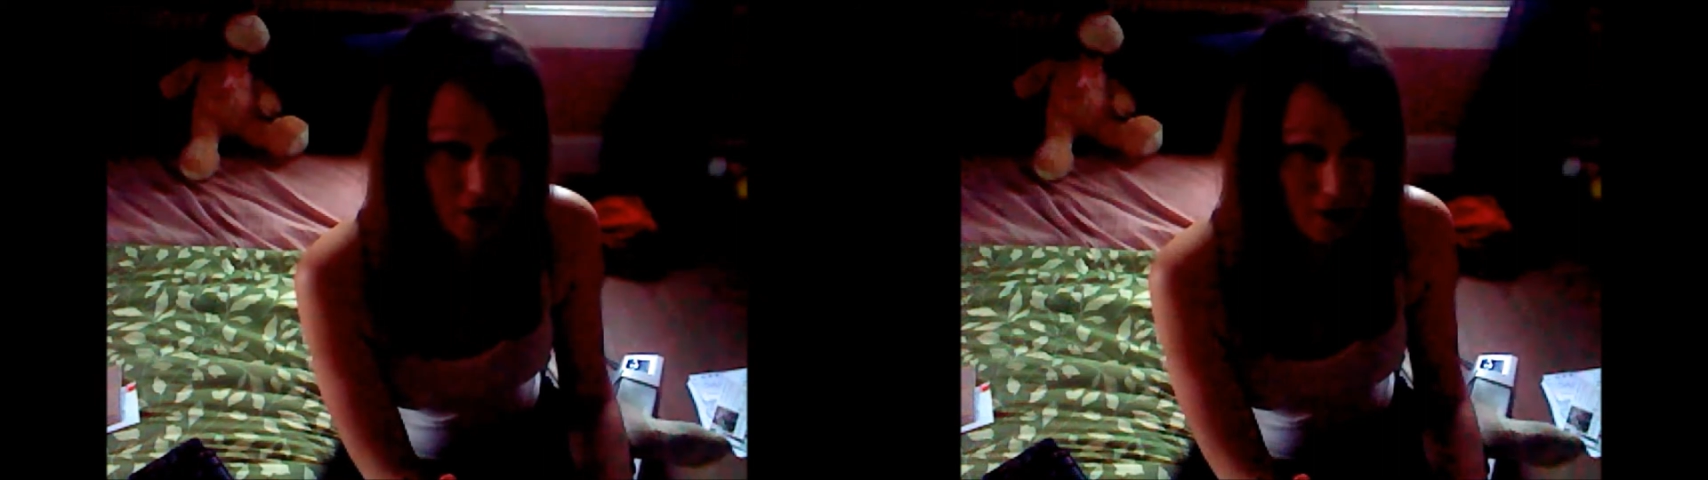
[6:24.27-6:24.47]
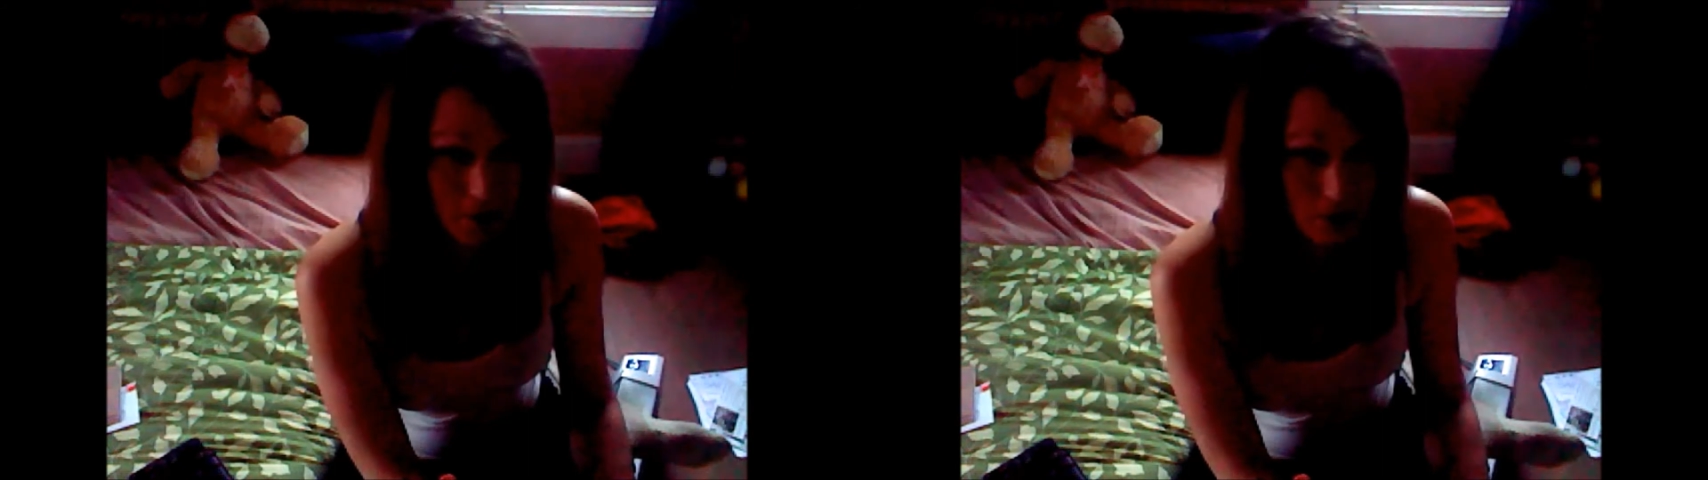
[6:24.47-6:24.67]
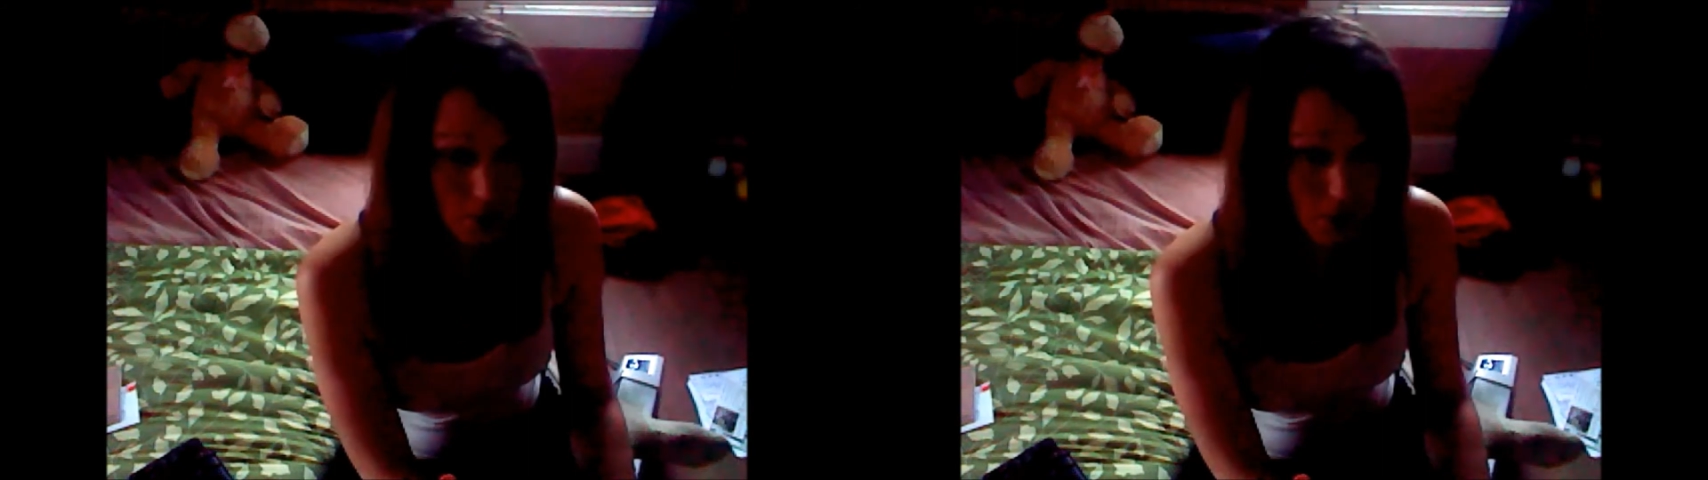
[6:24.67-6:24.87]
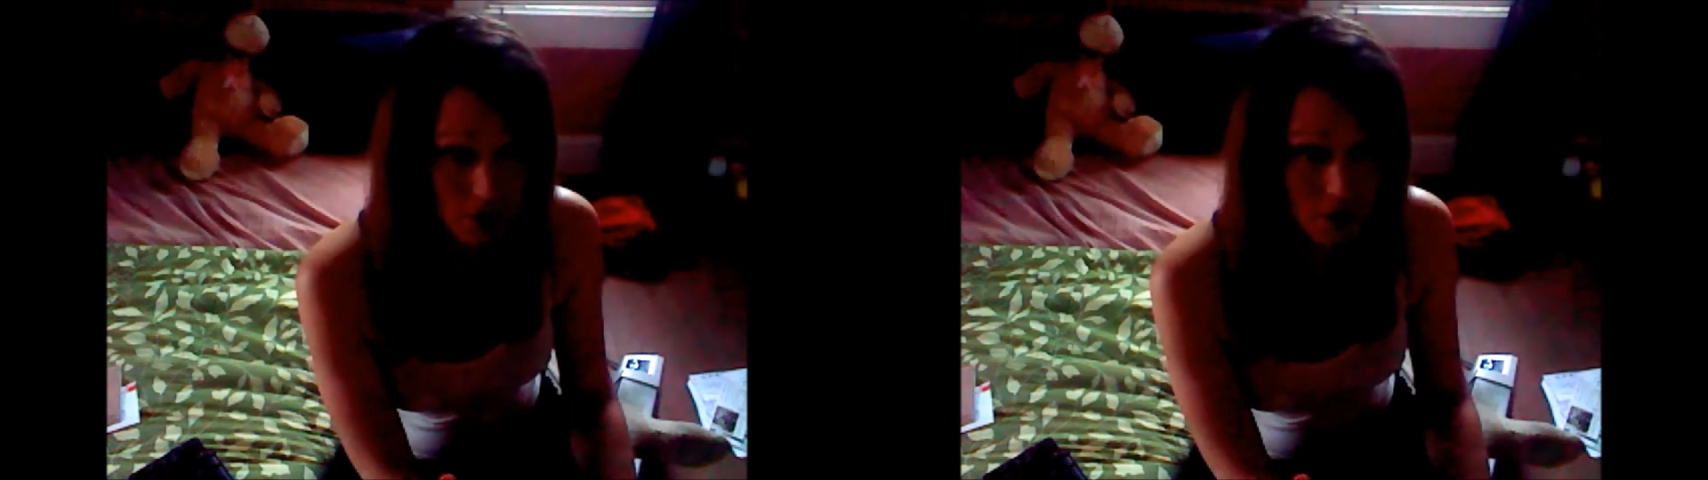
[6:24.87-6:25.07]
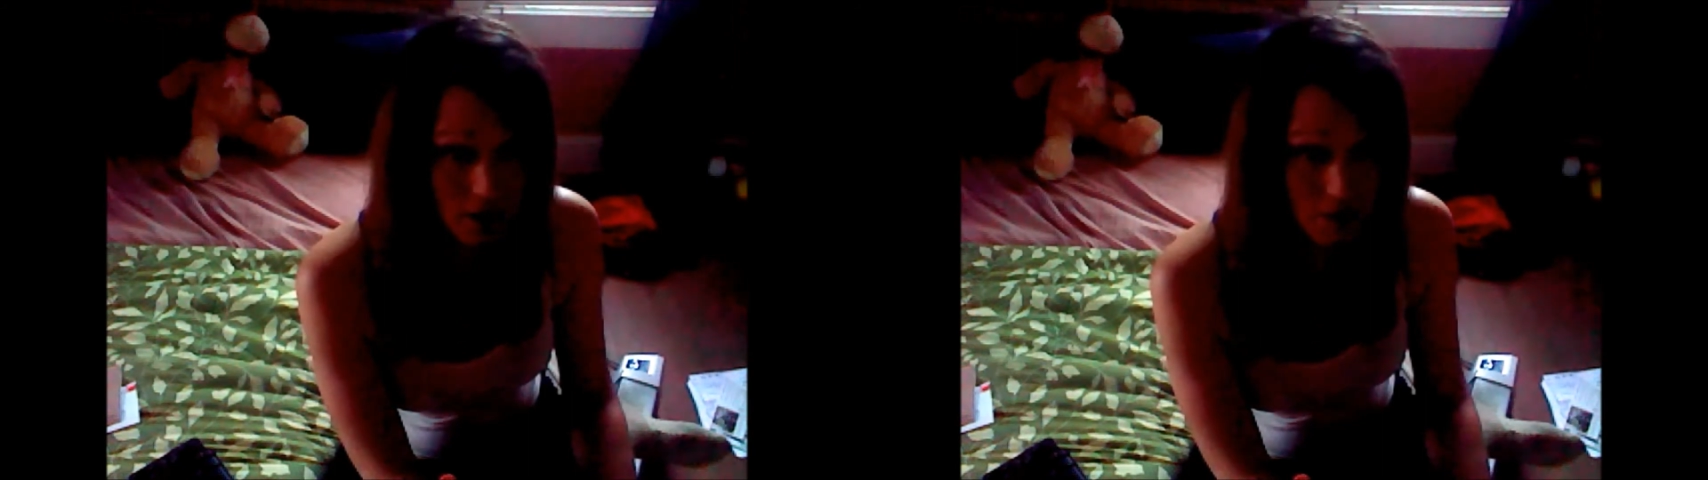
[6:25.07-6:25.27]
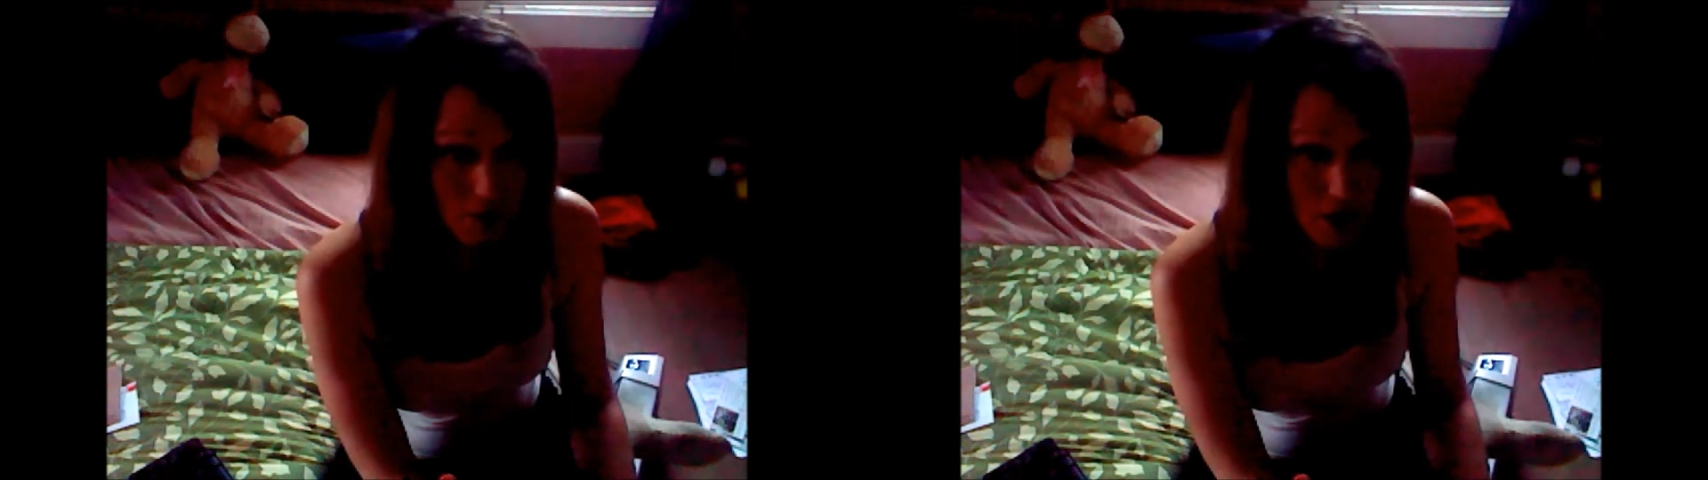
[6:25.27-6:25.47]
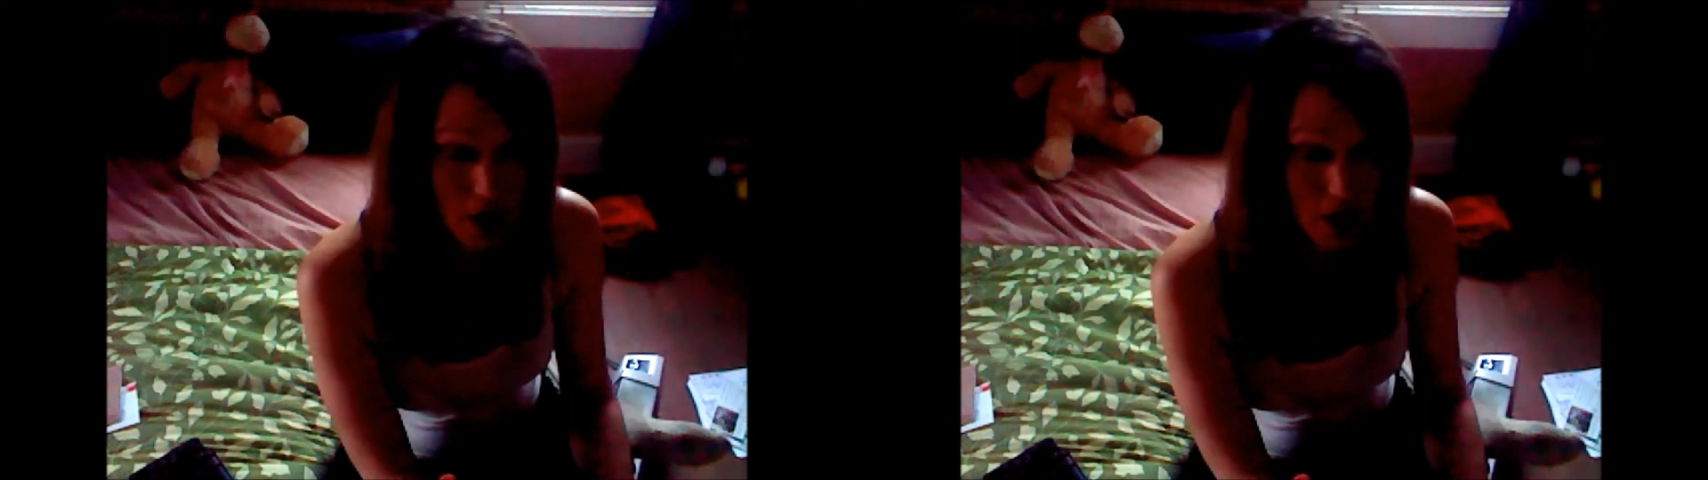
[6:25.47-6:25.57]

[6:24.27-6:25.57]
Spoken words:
me? You want to kick me?